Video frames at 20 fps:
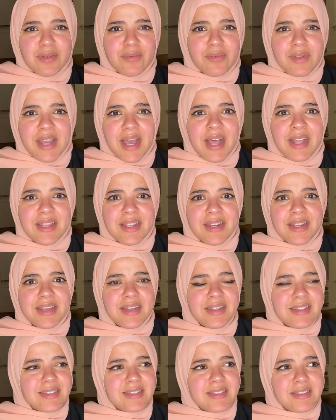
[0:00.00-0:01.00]
But the
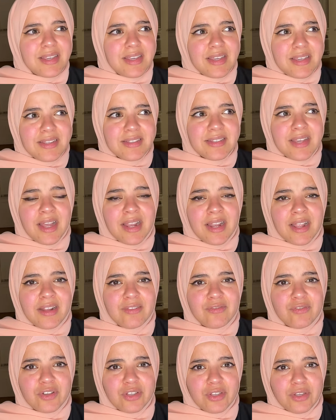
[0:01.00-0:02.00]
reality is, he's
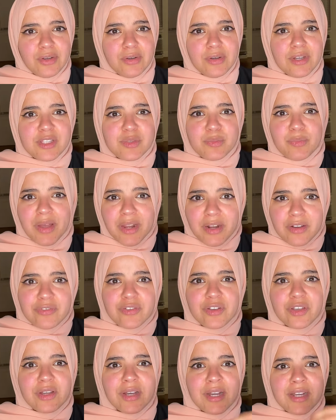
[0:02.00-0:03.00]
halal for you. It's better
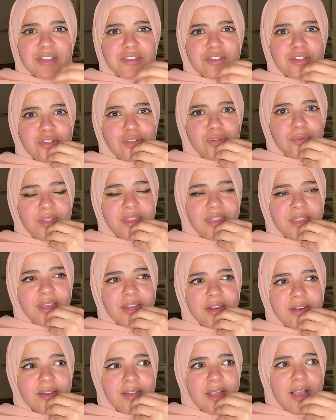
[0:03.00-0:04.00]
for you guys to do it
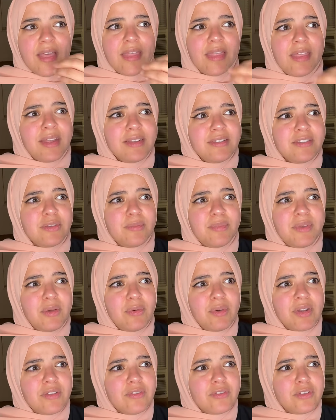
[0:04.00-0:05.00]
there than to
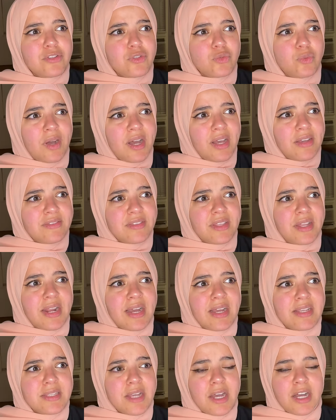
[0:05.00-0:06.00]
be one of those wives
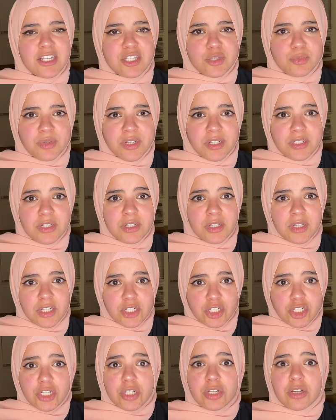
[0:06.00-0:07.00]
that has a husband.
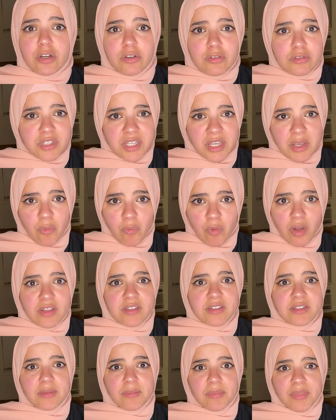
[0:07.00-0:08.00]
She knows he
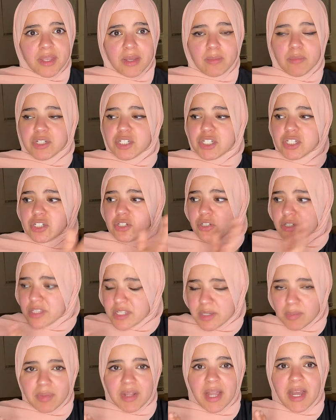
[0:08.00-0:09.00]
wants something, but she
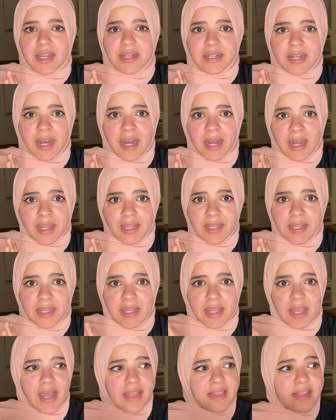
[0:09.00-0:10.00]
turns a blind eye.
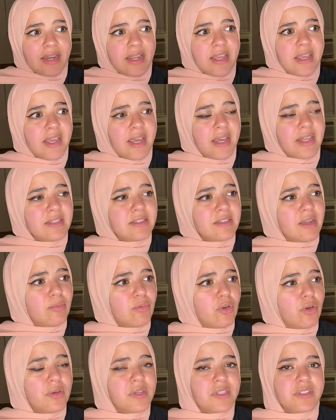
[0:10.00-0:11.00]
And then he ends
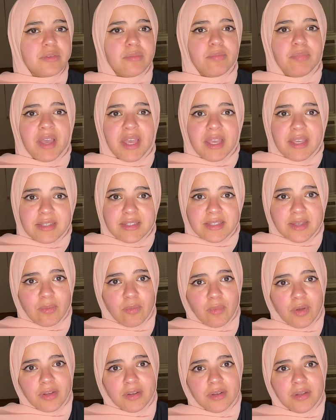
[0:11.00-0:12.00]
up going to pay
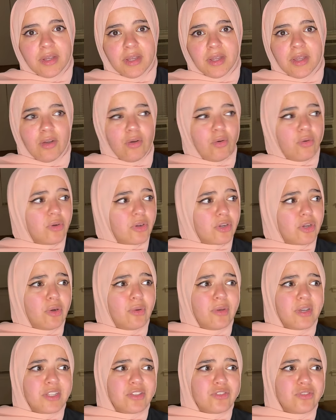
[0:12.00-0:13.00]
someone or
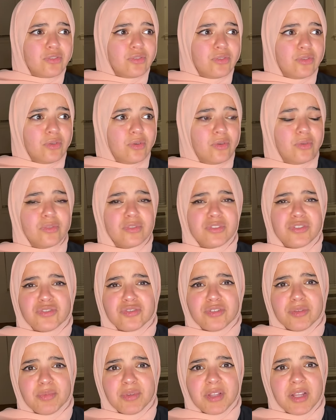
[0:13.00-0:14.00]
going to
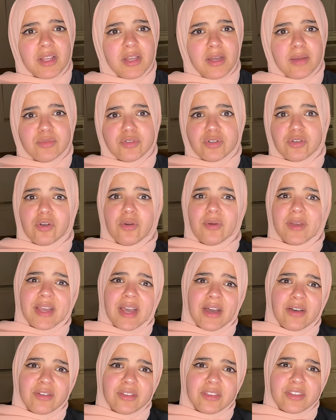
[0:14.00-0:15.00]
strip clubs or
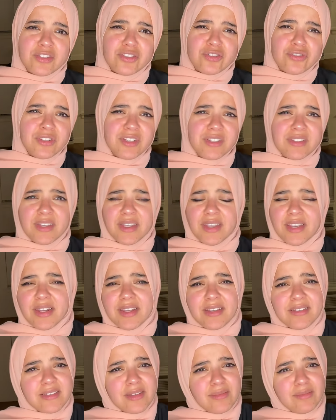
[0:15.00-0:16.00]
going out in the streets and
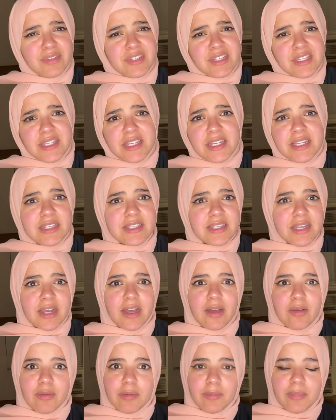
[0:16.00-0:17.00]
getting some disease
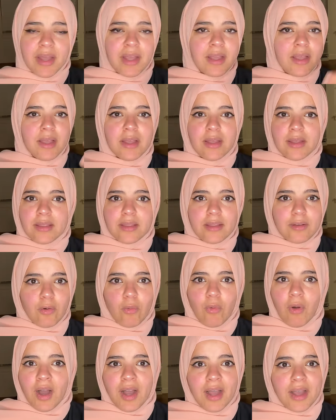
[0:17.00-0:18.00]
and coming back.
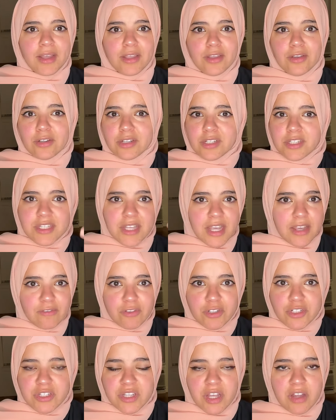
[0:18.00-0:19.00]
Why? You could
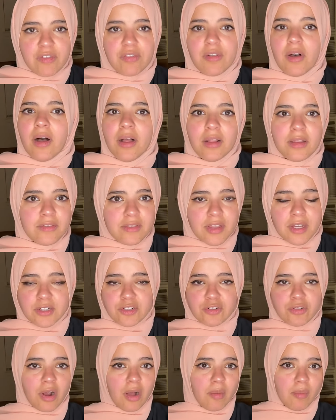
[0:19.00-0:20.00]
save yourself all of
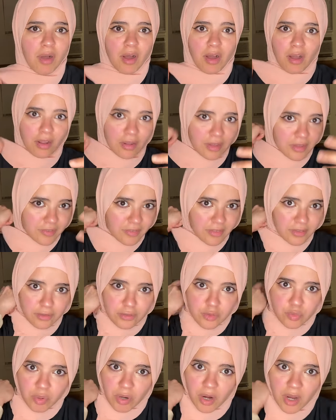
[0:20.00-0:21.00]
that drama, all of
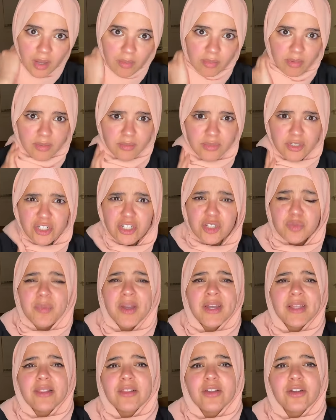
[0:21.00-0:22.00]
those problems,
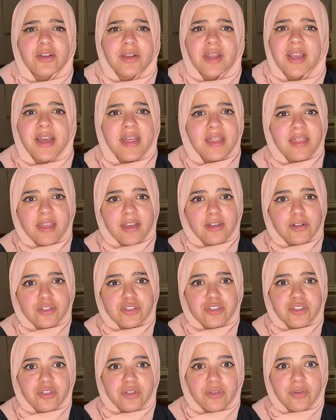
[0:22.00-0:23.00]
just by learning a thing
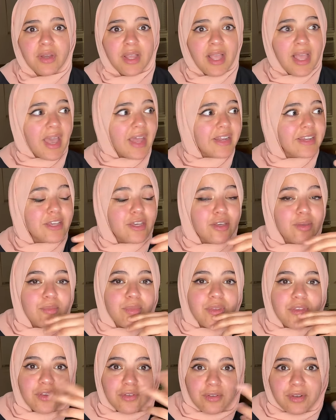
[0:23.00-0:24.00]
or two and
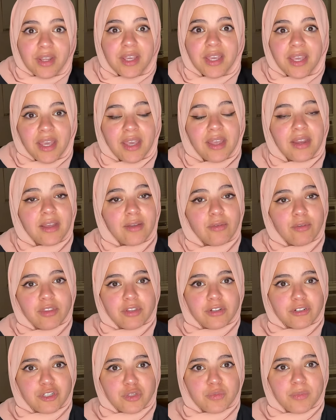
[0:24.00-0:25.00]
communicating
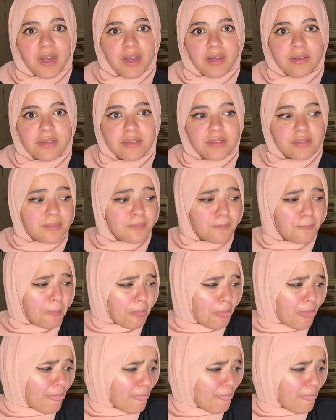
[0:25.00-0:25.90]
with your spouse.